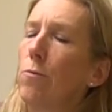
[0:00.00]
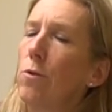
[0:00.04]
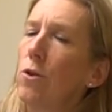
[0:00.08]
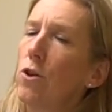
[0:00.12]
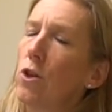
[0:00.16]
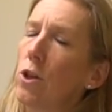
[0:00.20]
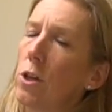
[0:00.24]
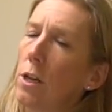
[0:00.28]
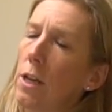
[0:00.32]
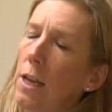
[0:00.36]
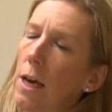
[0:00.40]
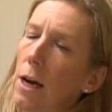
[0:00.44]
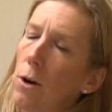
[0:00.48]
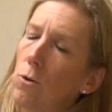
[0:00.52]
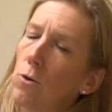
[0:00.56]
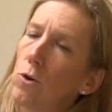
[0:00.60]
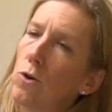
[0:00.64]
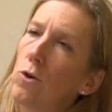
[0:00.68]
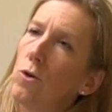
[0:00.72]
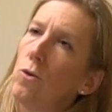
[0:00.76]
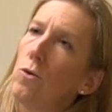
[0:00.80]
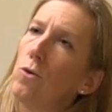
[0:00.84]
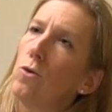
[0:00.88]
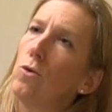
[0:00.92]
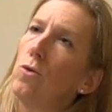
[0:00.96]
which
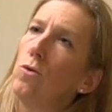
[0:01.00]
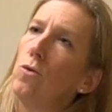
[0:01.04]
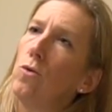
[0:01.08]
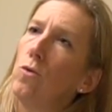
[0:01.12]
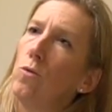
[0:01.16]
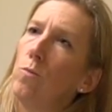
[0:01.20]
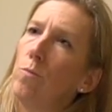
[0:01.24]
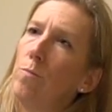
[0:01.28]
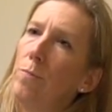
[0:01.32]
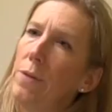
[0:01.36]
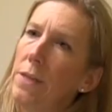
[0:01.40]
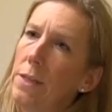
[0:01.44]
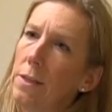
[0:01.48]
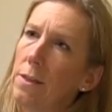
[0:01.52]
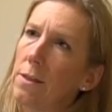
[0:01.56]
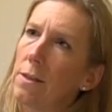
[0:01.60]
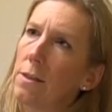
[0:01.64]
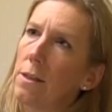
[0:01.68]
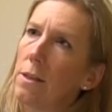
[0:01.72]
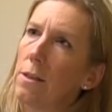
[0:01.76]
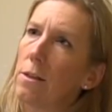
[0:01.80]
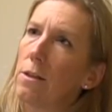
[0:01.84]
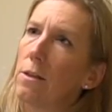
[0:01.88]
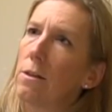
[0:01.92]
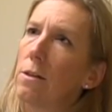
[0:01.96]
allows you to do
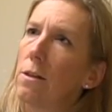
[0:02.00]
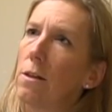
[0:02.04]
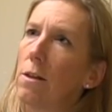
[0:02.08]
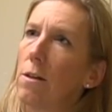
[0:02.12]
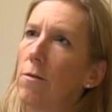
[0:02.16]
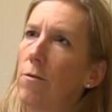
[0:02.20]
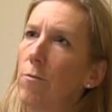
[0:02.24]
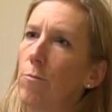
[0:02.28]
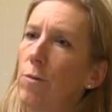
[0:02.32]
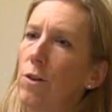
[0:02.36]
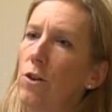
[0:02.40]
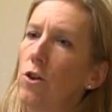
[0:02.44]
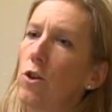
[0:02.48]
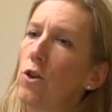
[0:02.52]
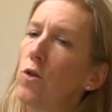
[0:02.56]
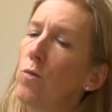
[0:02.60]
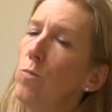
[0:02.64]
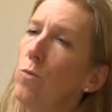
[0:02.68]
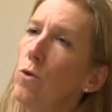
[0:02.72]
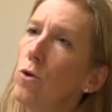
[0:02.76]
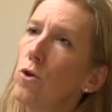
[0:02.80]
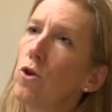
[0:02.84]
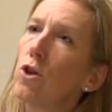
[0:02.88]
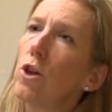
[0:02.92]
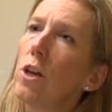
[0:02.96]
business, which
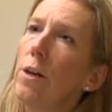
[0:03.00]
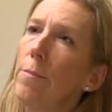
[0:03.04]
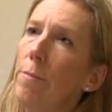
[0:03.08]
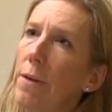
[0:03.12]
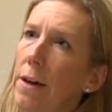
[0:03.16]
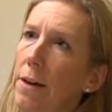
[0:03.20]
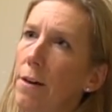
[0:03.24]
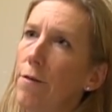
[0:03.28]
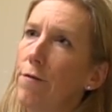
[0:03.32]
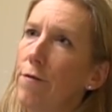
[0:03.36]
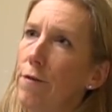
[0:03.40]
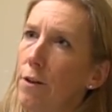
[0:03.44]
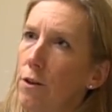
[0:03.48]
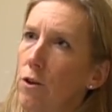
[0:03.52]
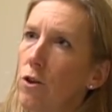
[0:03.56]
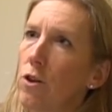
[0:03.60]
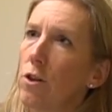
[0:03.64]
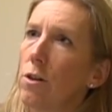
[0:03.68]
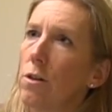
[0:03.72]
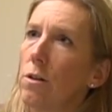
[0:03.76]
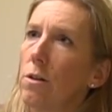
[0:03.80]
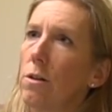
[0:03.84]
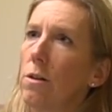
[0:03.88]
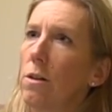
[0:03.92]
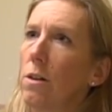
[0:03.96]
is mutually
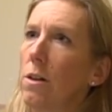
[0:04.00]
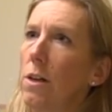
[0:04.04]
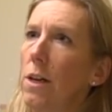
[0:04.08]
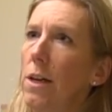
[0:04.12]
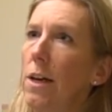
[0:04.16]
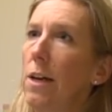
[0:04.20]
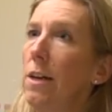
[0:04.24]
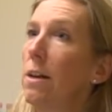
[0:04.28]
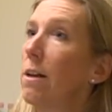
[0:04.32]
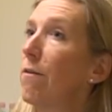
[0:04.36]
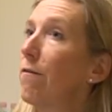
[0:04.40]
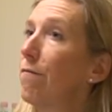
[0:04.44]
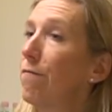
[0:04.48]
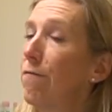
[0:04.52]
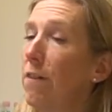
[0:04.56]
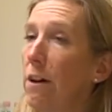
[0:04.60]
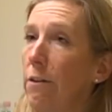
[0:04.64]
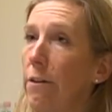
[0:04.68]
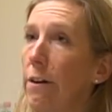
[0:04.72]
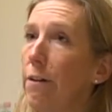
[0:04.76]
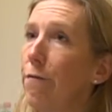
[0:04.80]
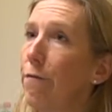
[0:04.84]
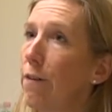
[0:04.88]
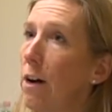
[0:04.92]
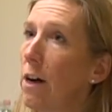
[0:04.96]
beneficial in a
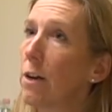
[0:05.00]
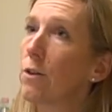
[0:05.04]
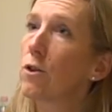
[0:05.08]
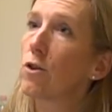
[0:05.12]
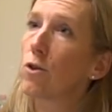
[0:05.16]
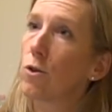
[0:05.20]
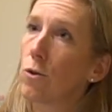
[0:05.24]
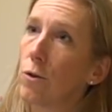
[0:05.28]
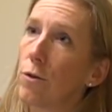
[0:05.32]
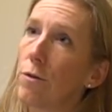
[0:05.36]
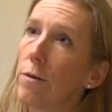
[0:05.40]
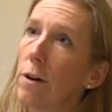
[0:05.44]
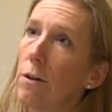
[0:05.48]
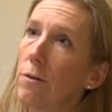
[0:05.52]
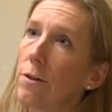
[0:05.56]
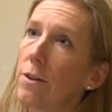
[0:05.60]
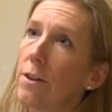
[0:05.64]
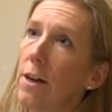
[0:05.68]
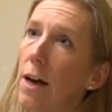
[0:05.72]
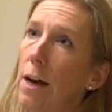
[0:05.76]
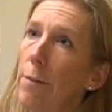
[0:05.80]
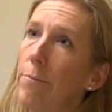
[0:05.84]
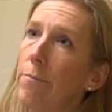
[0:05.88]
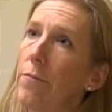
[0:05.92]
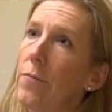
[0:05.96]
very fast turnaround
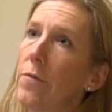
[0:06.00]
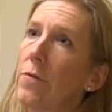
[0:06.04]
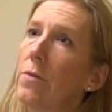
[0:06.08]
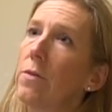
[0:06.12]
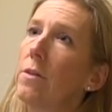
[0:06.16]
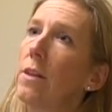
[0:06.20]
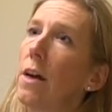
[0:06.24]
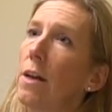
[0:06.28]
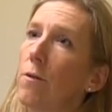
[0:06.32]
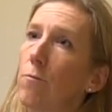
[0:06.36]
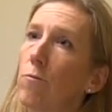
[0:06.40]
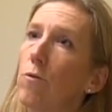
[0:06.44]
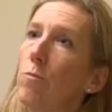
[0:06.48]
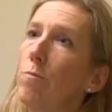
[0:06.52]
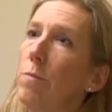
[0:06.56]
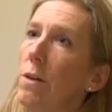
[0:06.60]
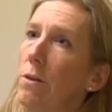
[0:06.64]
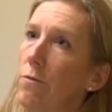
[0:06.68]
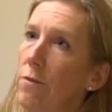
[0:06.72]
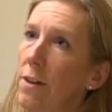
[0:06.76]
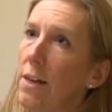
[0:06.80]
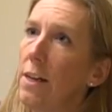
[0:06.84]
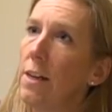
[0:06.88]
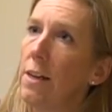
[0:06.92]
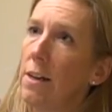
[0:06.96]
time. Right. That would
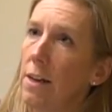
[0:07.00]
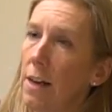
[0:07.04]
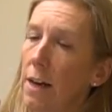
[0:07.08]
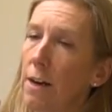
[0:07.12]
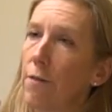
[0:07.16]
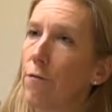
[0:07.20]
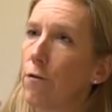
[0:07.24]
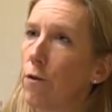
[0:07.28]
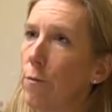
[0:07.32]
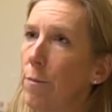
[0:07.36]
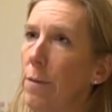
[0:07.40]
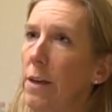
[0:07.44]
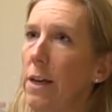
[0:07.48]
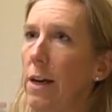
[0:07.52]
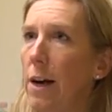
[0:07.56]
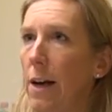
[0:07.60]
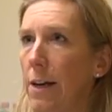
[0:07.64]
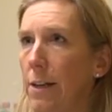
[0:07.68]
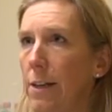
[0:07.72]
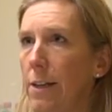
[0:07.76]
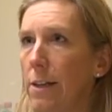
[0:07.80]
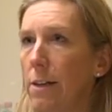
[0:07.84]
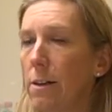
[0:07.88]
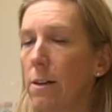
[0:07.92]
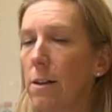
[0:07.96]
be really, like, for me,
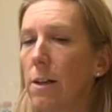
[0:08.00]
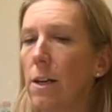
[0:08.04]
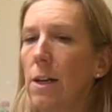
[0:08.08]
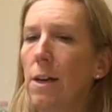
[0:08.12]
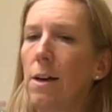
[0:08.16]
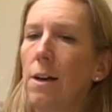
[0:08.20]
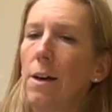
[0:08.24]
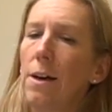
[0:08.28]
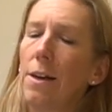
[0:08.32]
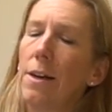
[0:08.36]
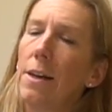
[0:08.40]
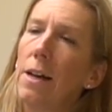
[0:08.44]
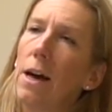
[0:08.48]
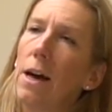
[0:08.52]
ideal. Yeah.